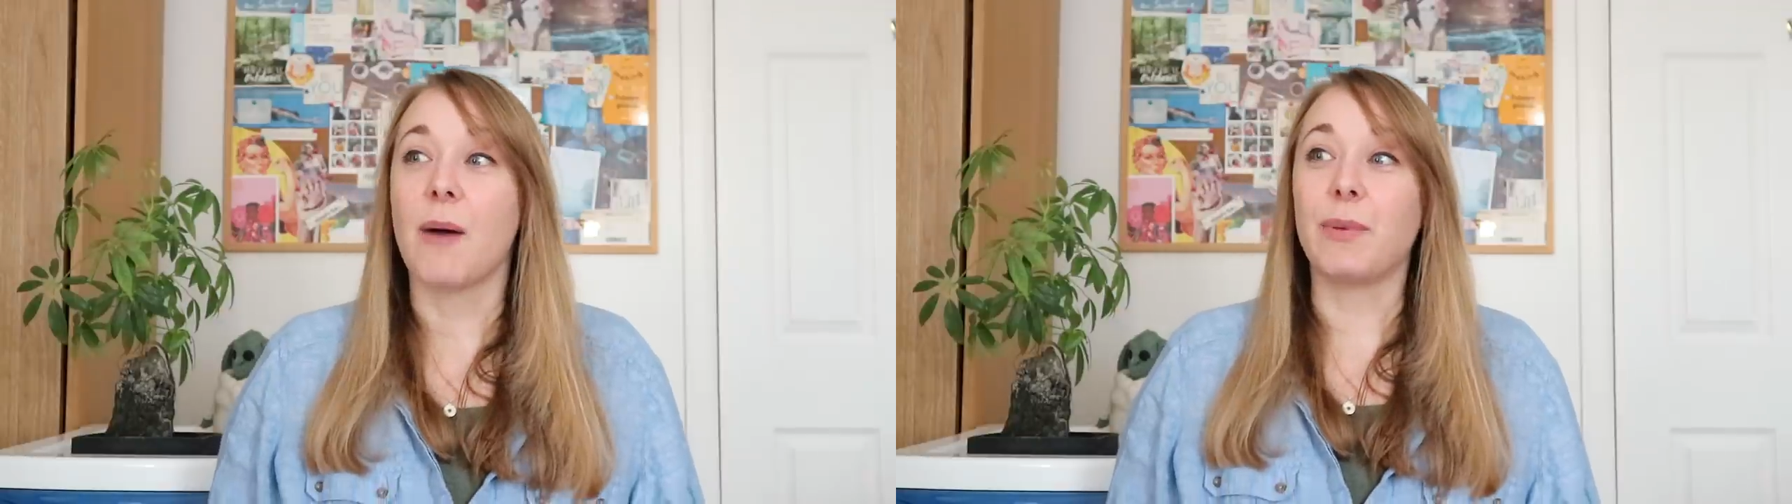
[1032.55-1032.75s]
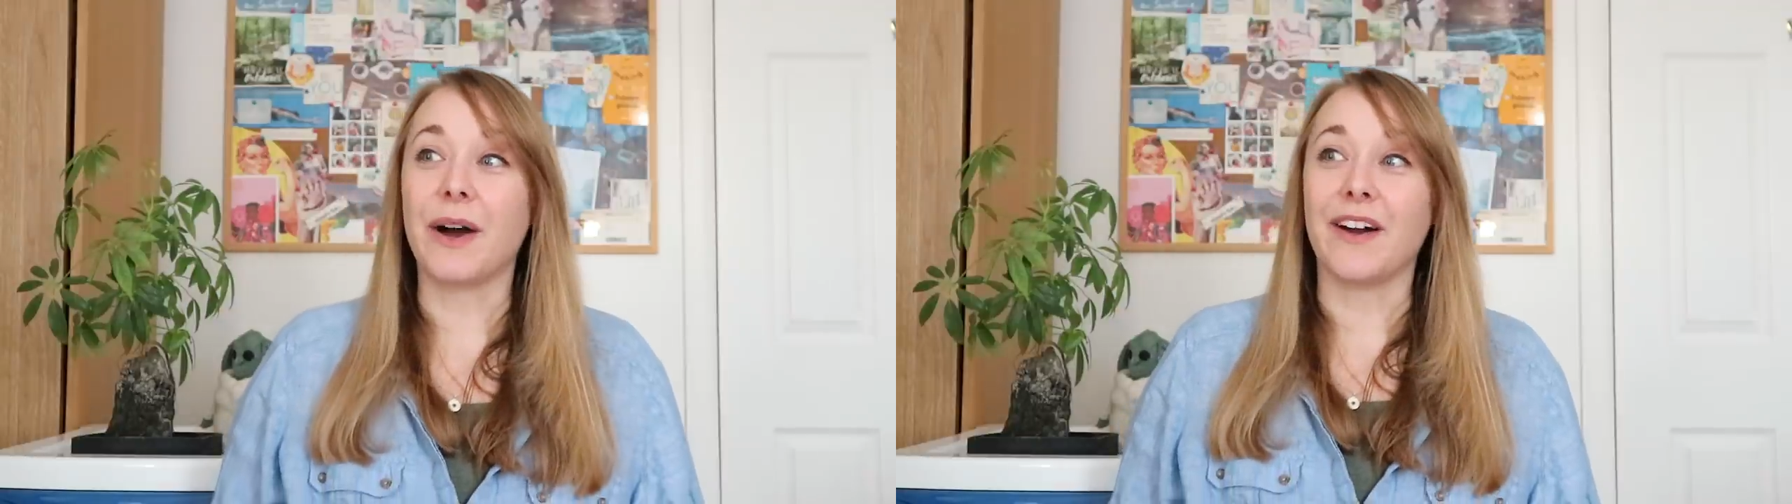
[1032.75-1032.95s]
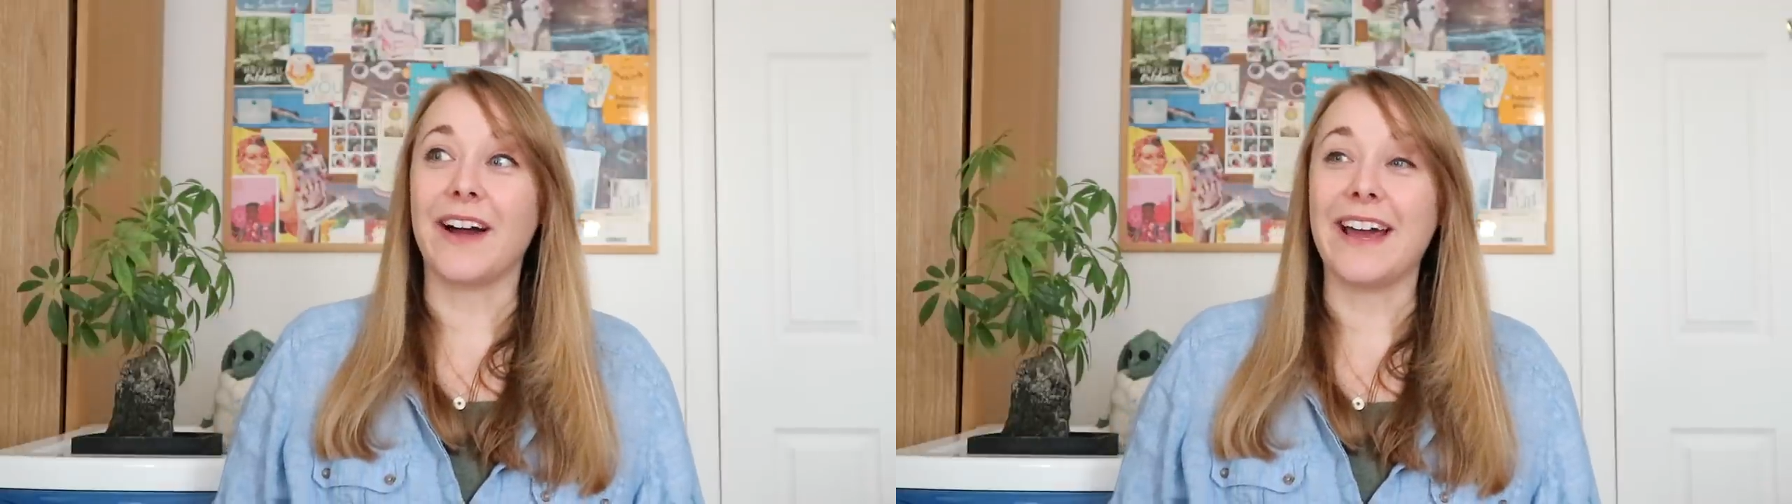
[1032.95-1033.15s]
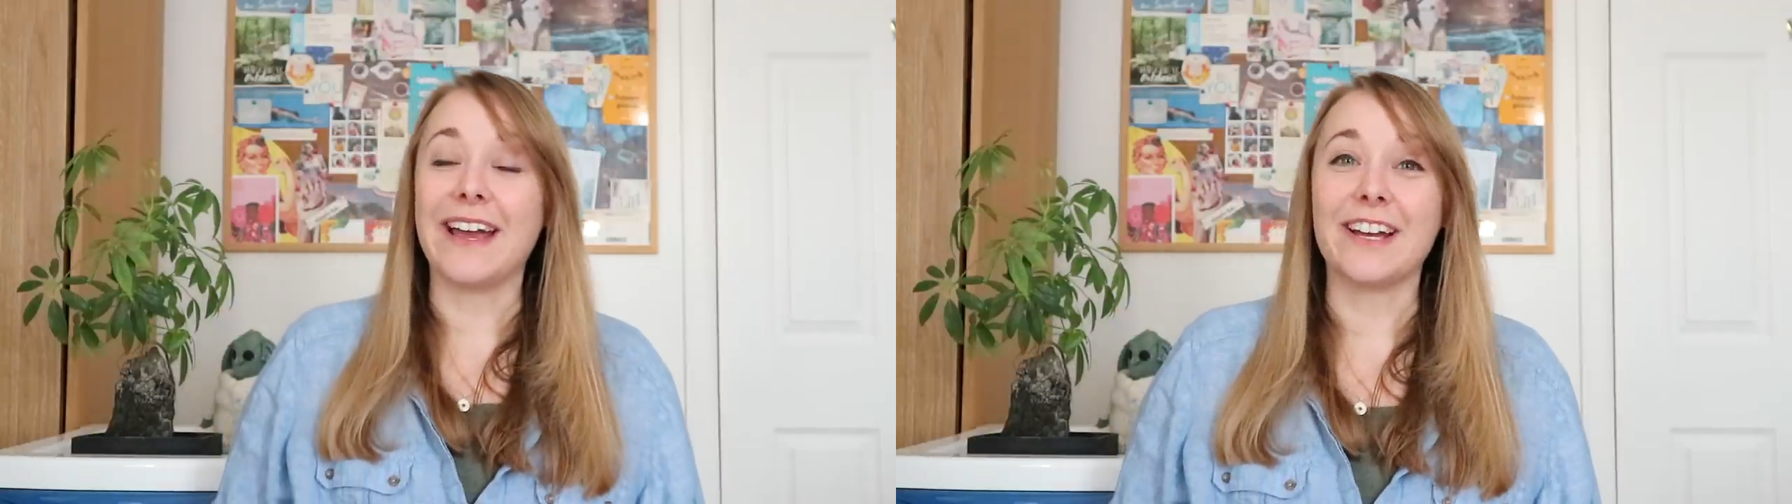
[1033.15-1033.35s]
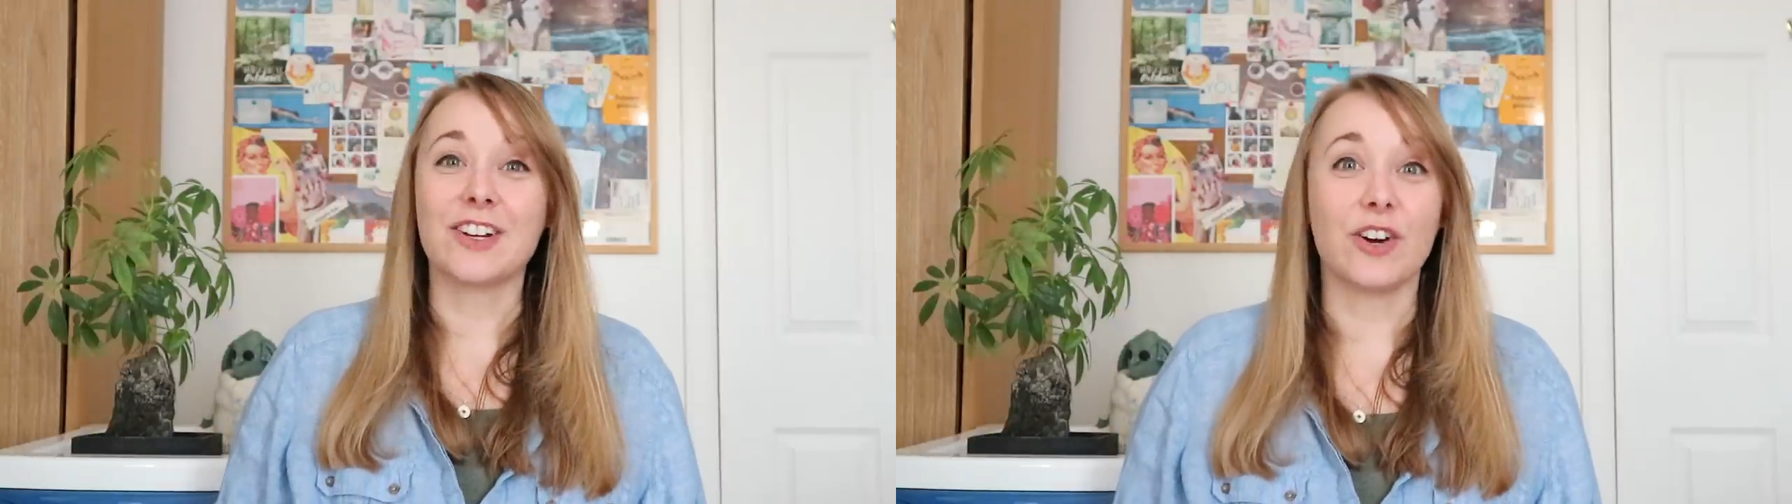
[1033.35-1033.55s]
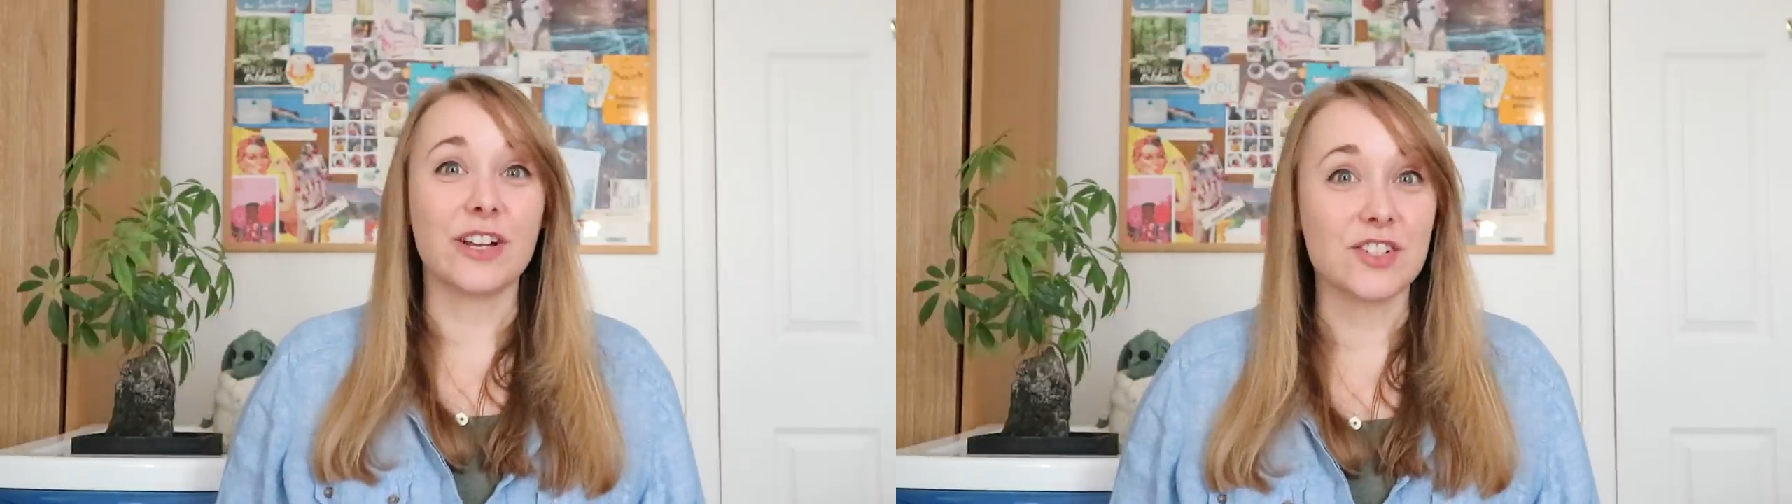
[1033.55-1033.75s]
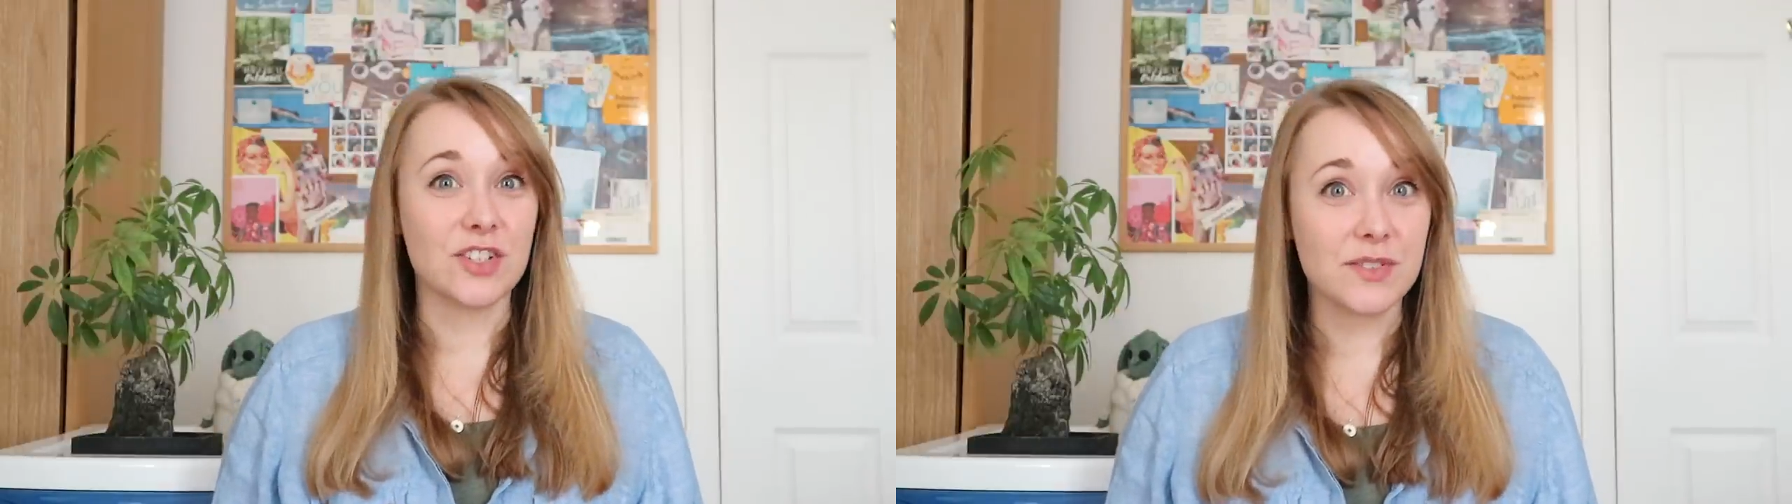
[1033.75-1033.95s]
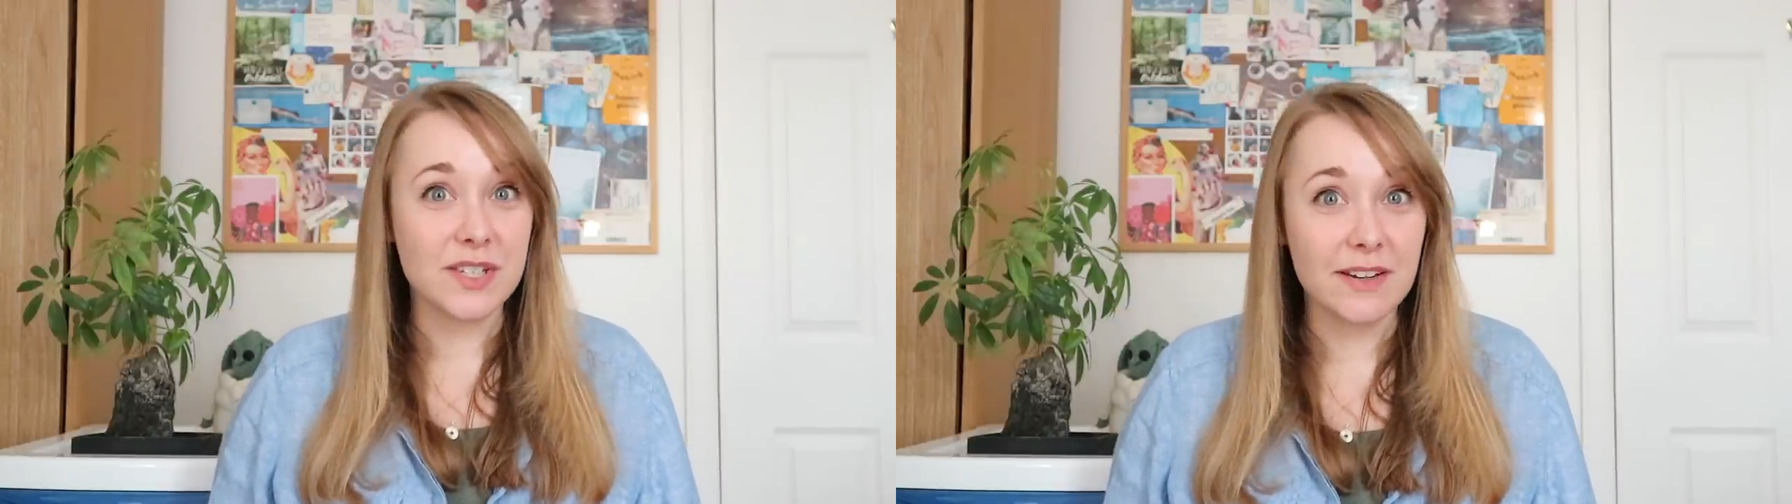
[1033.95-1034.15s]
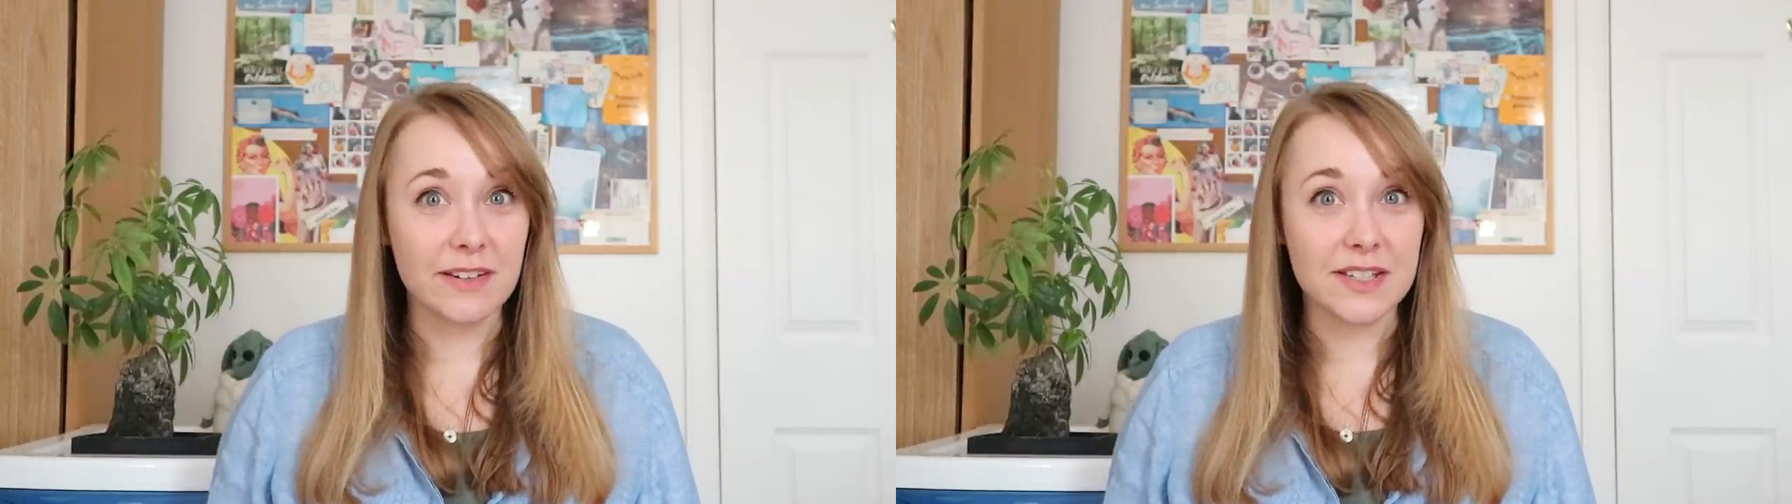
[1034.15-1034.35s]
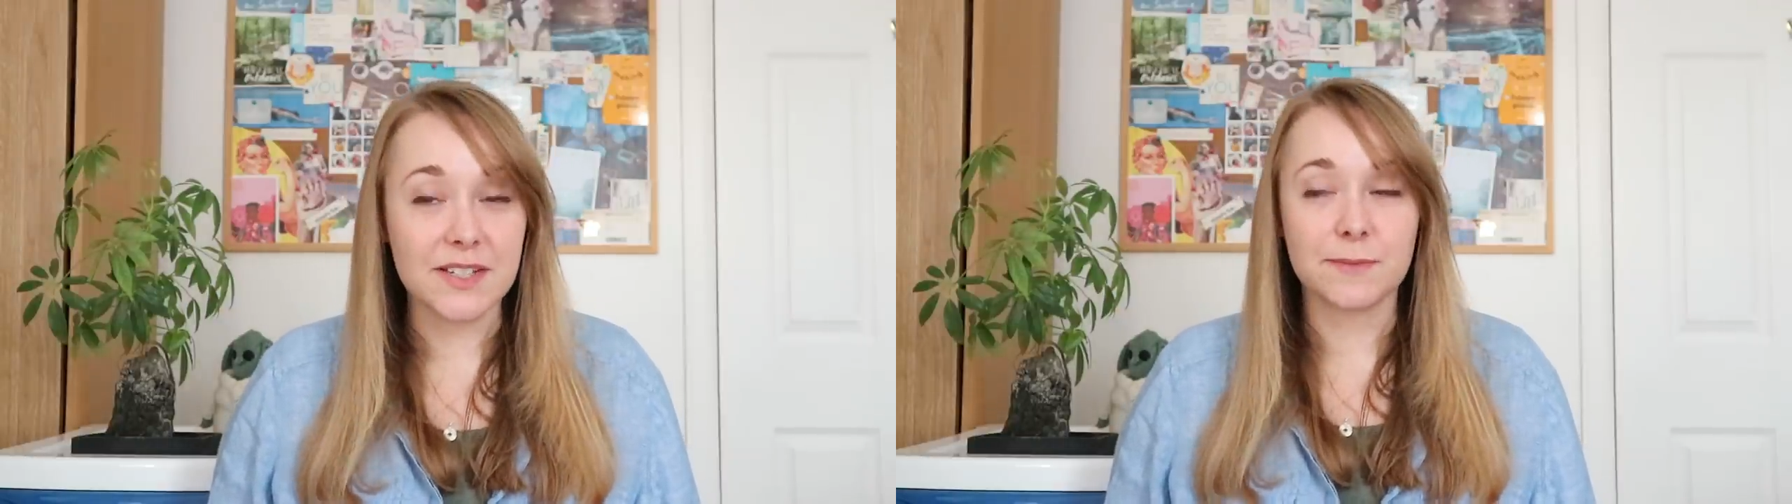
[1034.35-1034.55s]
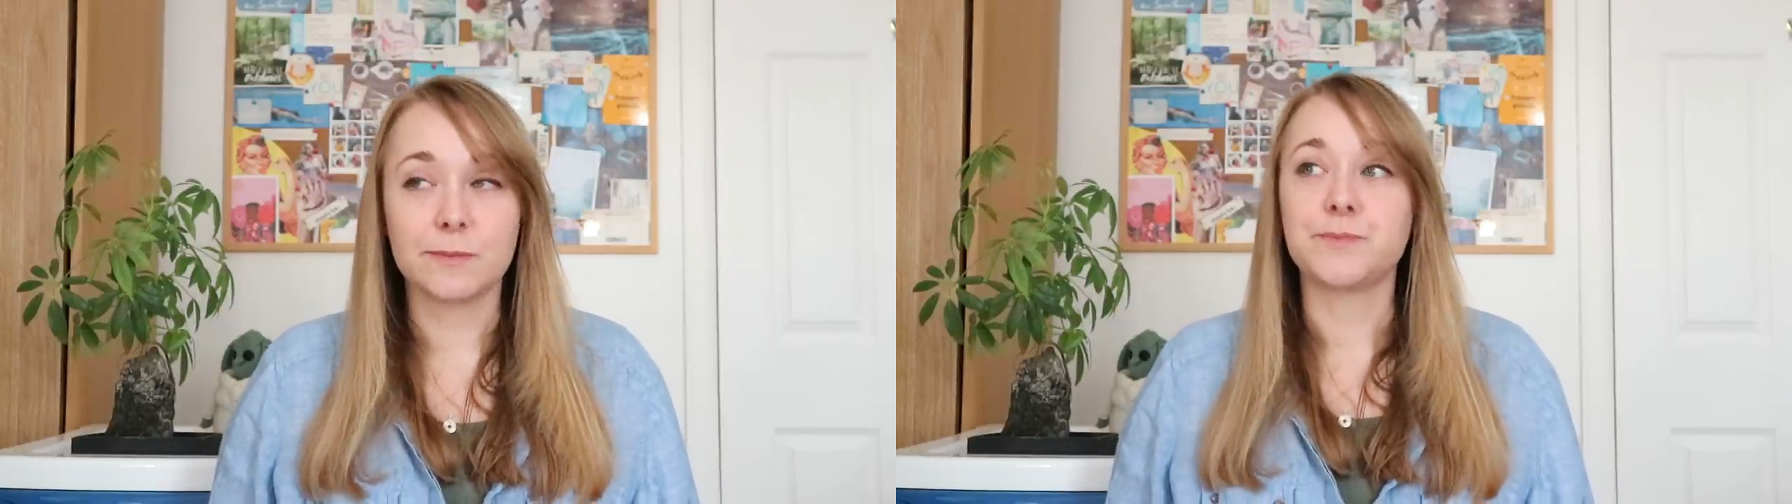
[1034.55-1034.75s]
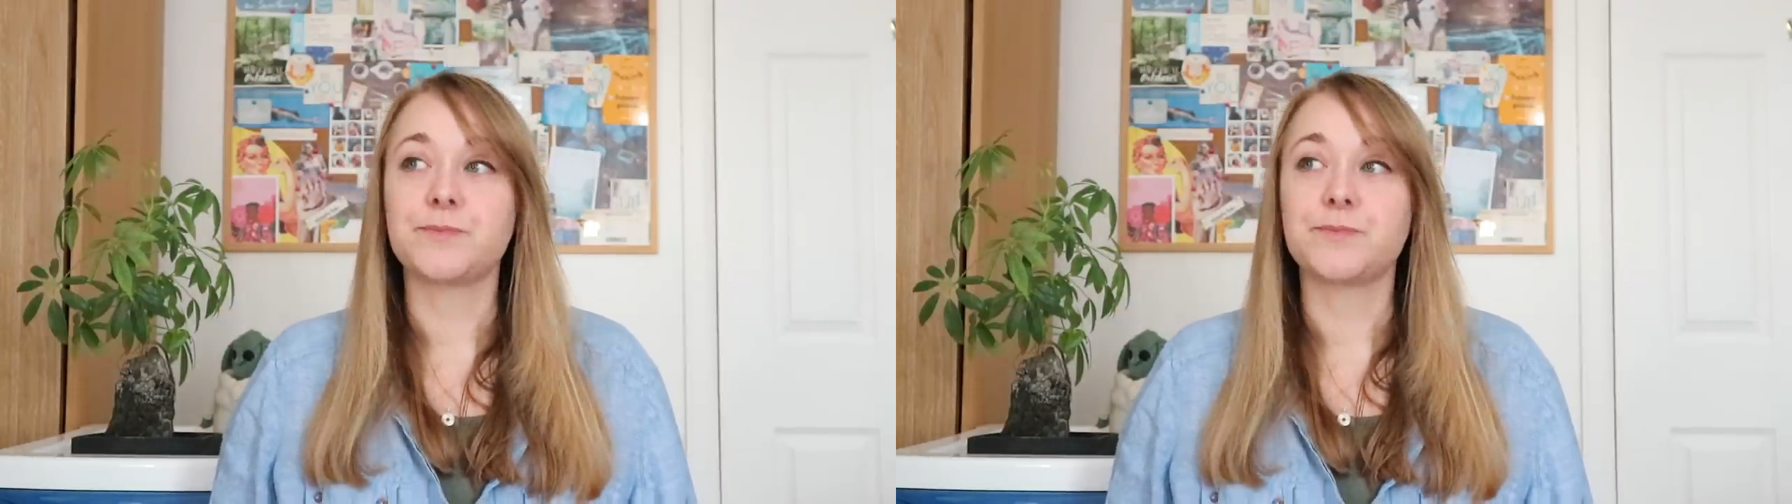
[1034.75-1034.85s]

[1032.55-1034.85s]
but I got into series.